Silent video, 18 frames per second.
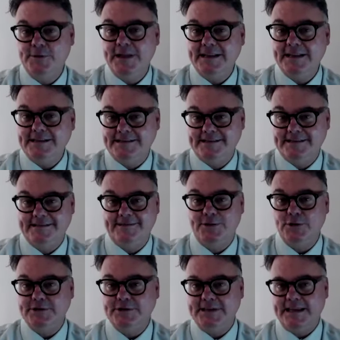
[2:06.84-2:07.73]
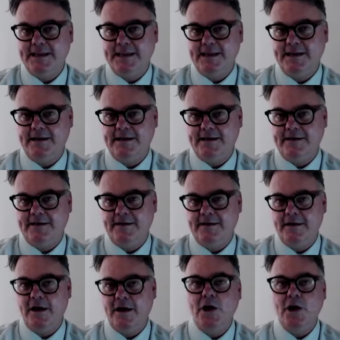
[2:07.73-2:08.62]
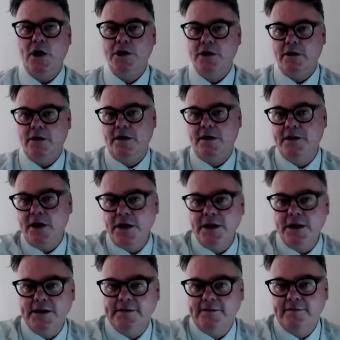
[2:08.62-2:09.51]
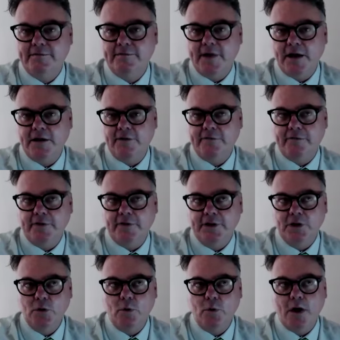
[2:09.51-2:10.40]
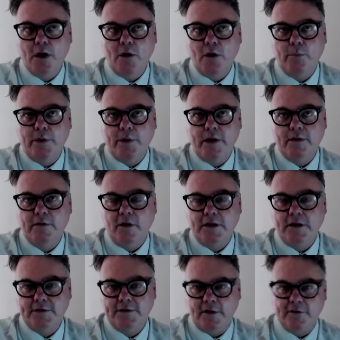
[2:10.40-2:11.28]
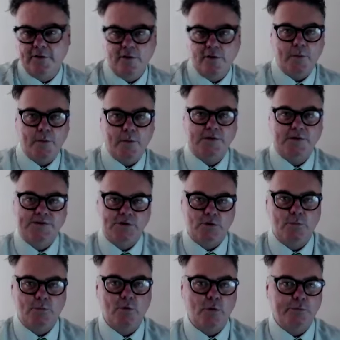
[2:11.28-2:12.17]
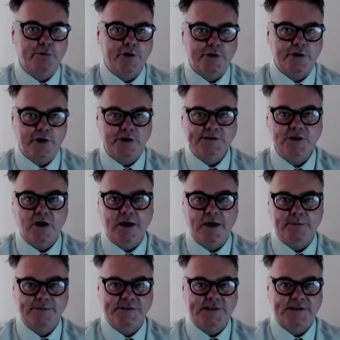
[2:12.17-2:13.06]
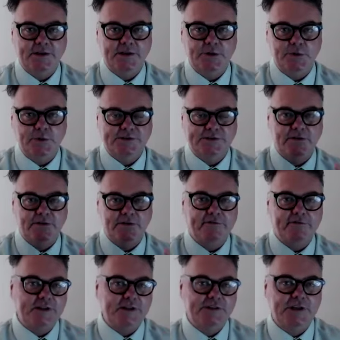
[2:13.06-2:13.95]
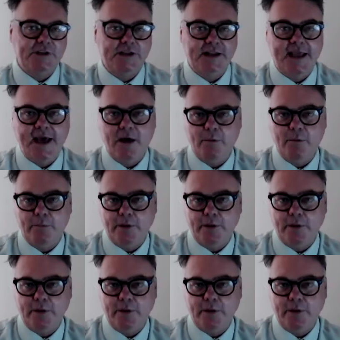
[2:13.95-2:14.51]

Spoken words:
well, that's good to hear. I know you'd done it for a little while, but I thought they were sort of more prototypes and you were sort of fleshing it out.